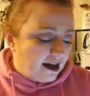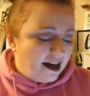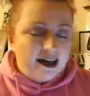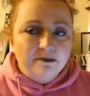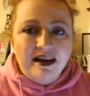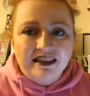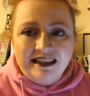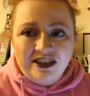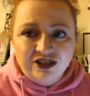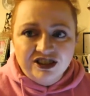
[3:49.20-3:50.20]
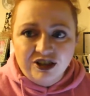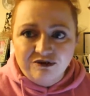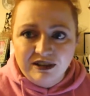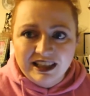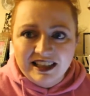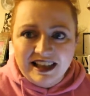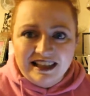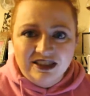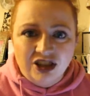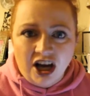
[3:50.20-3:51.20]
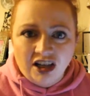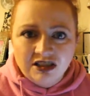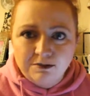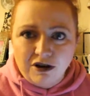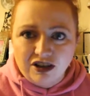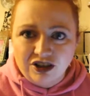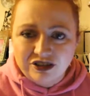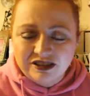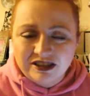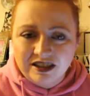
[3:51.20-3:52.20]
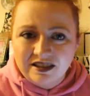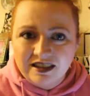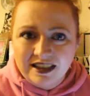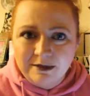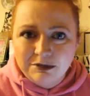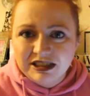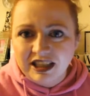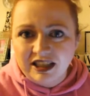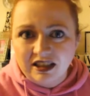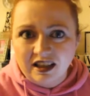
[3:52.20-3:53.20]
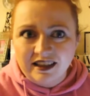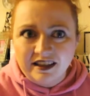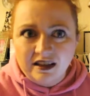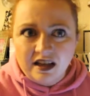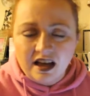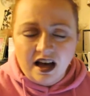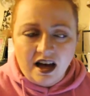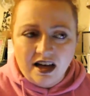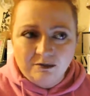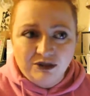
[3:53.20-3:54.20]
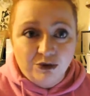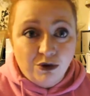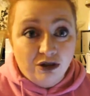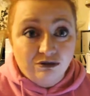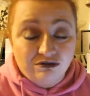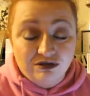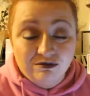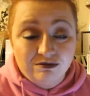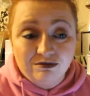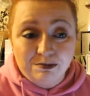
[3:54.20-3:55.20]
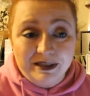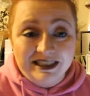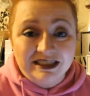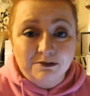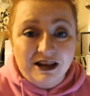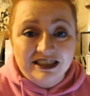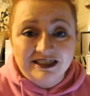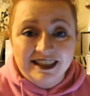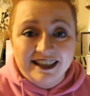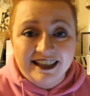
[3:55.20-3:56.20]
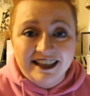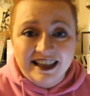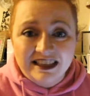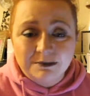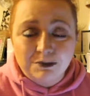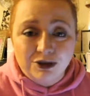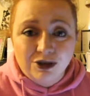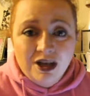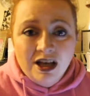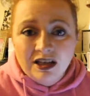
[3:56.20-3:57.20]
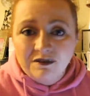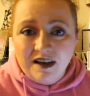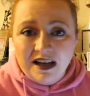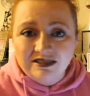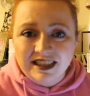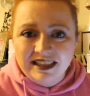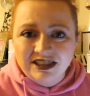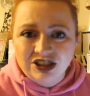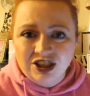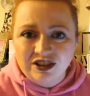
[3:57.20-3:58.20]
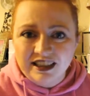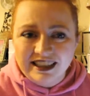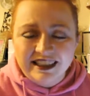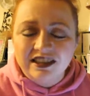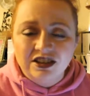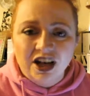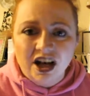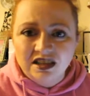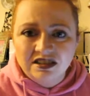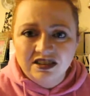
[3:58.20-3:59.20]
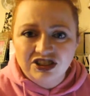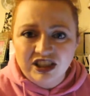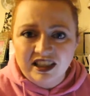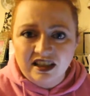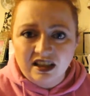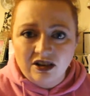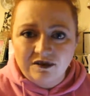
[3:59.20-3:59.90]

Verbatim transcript: um, and I also really like NARS products in particularly um, you won't be surprised to hear this but the foundation the NARS sheer glow